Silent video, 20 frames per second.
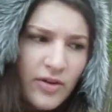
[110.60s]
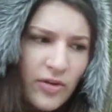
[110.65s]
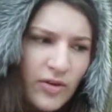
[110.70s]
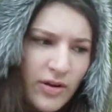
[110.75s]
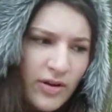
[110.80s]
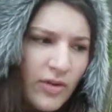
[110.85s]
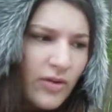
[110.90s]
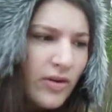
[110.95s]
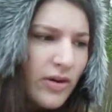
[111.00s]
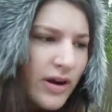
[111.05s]

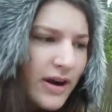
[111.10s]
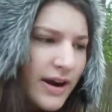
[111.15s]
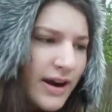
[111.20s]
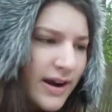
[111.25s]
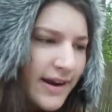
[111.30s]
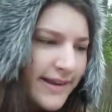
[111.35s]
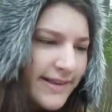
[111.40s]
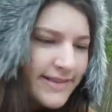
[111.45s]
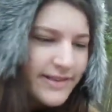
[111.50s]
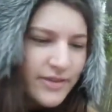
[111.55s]
Or
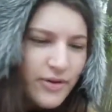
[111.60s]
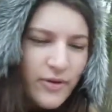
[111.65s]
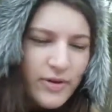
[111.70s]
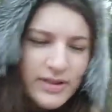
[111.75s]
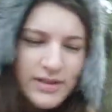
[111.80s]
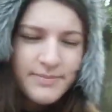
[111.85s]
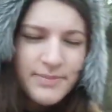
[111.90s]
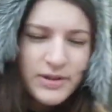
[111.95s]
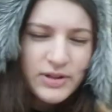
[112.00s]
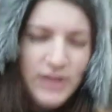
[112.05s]
is it going to
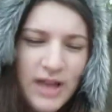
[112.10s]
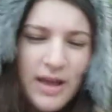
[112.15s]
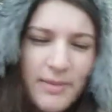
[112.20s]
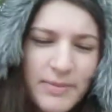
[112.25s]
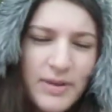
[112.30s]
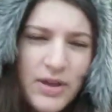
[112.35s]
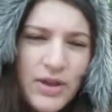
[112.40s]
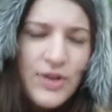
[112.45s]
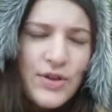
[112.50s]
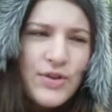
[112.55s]
build up
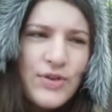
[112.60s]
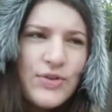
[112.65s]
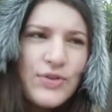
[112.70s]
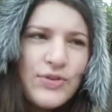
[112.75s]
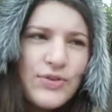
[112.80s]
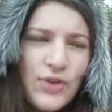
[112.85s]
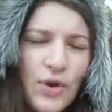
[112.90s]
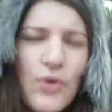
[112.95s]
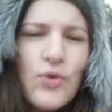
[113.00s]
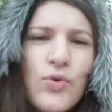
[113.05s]

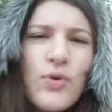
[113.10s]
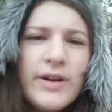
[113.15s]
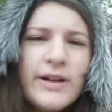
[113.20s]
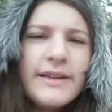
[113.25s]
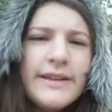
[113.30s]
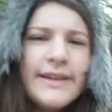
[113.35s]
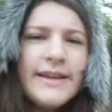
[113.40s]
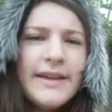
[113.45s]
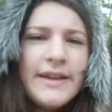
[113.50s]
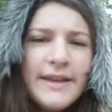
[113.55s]
so
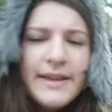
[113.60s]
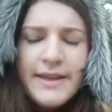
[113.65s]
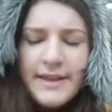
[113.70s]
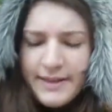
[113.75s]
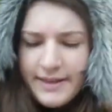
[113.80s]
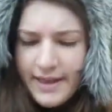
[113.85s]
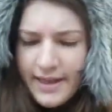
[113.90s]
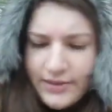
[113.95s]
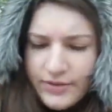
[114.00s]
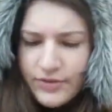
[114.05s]
quickly
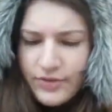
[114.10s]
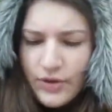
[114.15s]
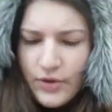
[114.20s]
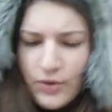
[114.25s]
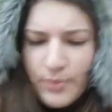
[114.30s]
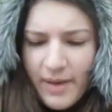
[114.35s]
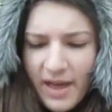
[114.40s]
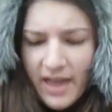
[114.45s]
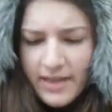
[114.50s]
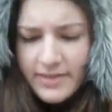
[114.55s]
and so
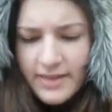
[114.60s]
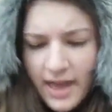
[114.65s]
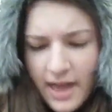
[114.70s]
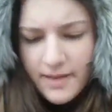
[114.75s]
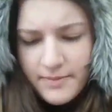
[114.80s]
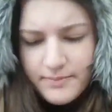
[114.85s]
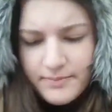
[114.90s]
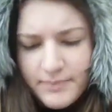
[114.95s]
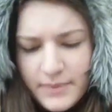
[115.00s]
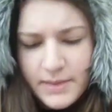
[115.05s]
bad that
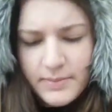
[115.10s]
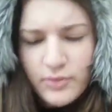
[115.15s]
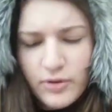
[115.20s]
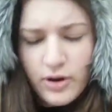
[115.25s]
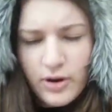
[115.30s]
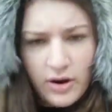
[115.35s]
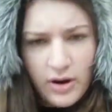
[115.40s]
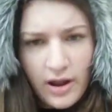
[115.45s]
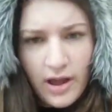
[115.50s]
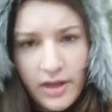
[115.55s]
people
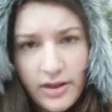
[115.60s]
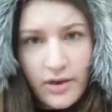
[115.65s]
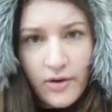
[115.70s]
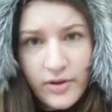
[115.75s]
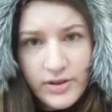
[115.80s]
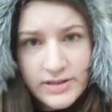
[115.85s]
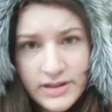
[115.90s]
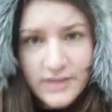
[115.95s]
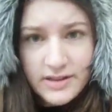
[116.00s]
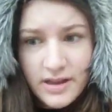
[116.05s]
are going
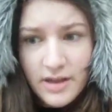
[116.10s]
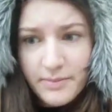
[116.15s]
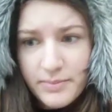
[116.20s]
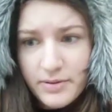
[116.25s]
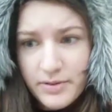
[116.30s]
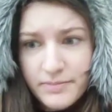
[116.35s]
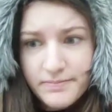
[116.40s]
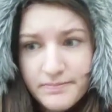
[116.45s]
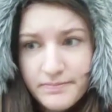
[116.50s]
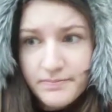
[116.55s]
to end up
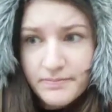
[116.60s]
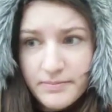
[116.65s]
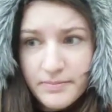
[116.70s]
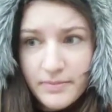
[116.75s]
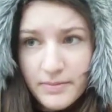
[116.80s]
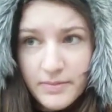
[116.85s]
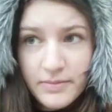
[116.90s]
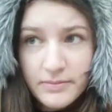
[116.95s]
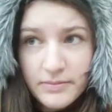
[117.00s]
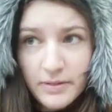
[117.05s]

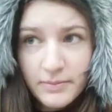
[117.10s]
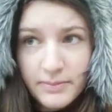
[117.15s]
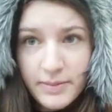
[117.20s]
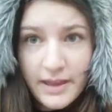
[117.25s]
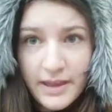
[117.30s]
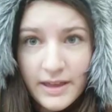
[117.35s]
being